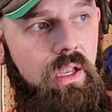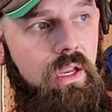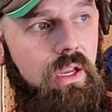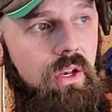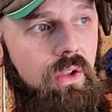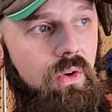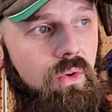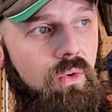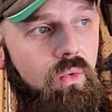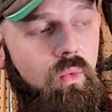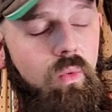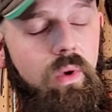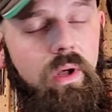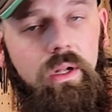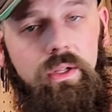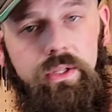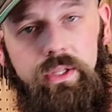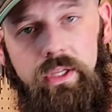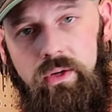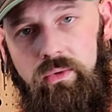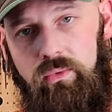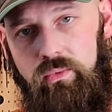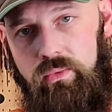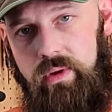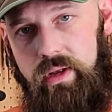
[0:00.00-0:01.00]
you know,
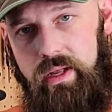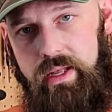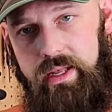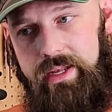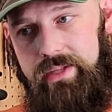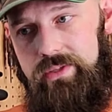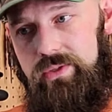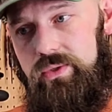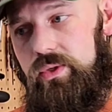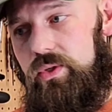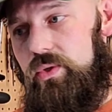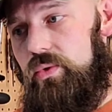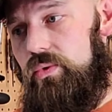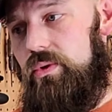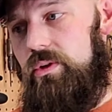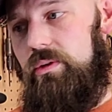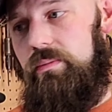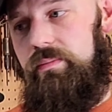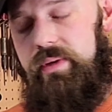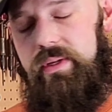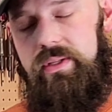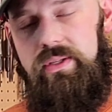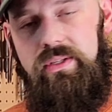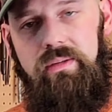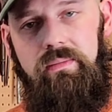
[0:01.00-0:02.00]
welding rods or drill
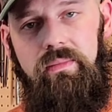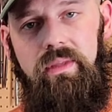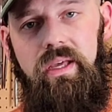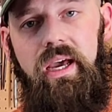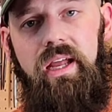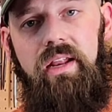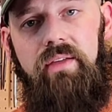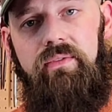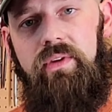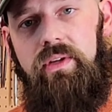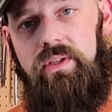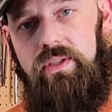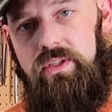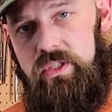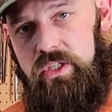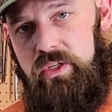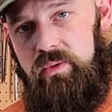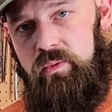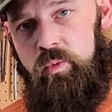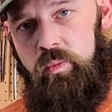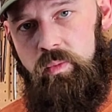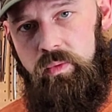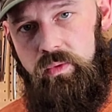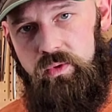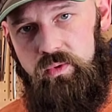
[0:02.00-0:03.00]
bits, some kind of
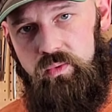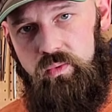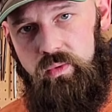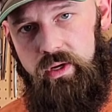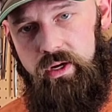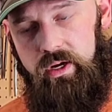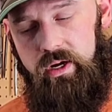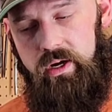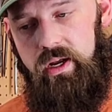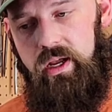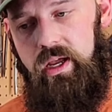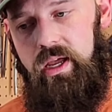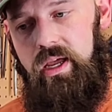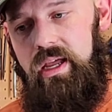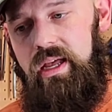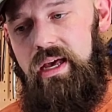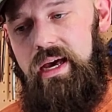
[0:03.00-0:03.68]
consumables where